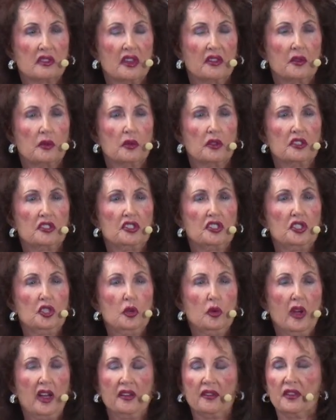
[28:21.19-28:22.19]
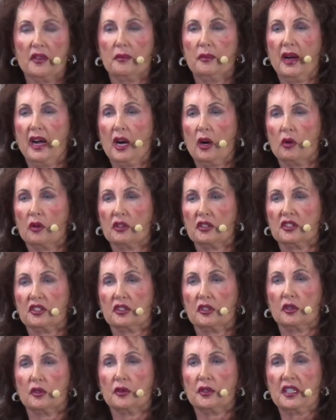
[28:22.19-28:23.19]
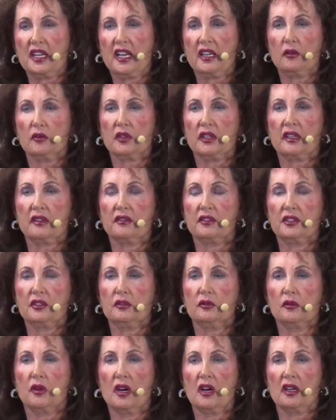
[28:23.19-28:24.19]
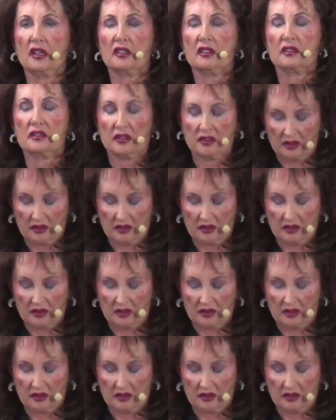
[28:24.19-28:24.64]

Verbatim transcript: In other words, you have the power to create whatever you want.